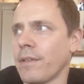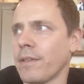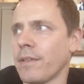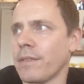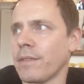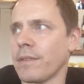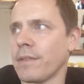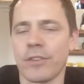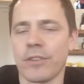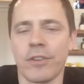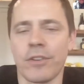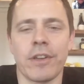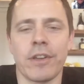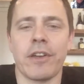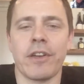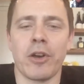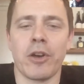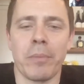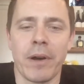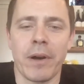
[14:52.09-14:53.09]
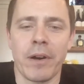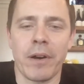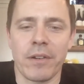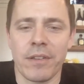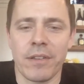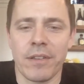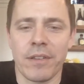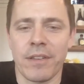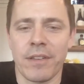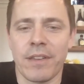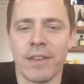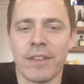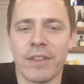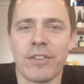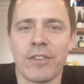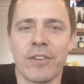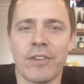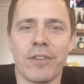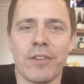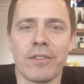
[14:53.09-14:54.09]
that's all you hear about, and that's
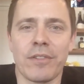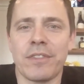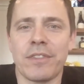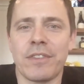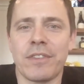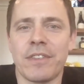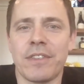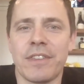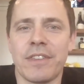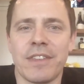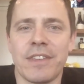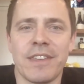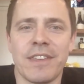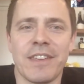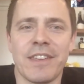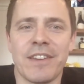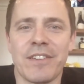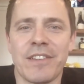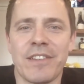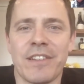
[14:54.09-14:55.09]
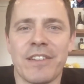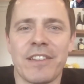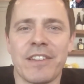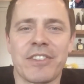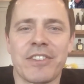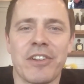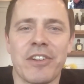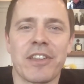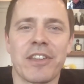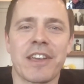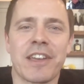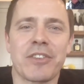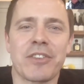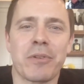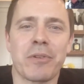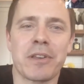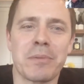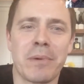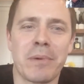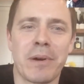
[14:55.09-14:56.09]
all that gets
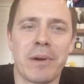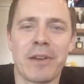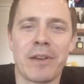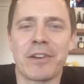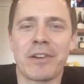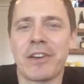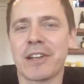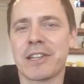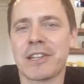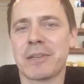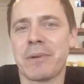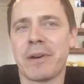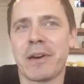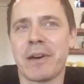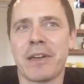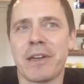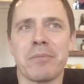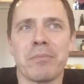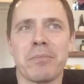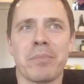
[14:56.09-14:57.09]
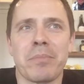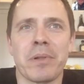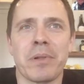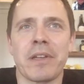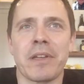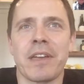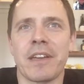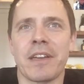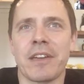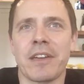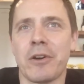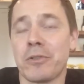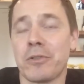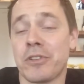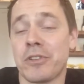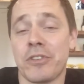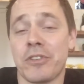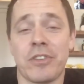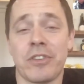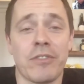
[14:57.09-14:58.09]
written about or talked about, and
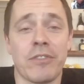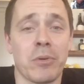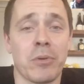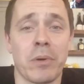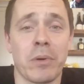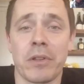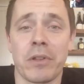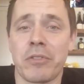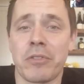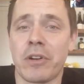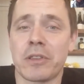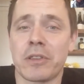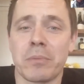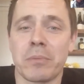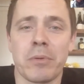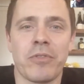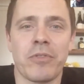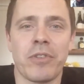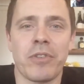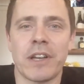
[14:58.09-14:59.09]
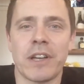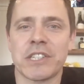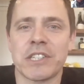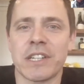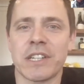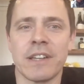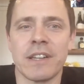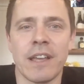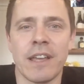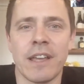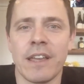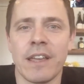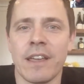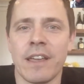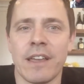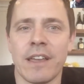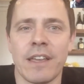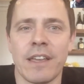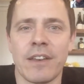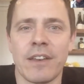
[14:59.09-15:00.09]
coaches everywhere throughout the profession
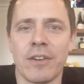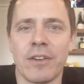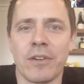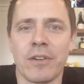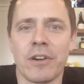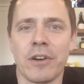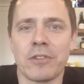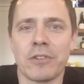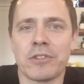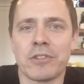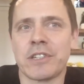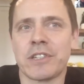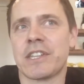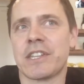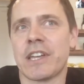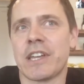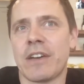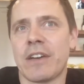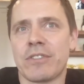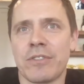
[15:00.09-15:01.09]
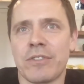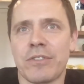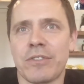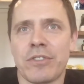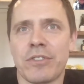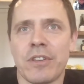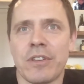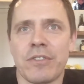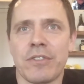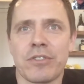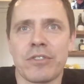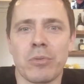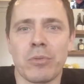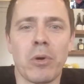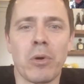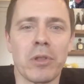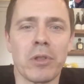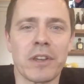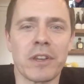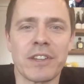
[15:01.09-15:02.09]
coaching staffs have swollen in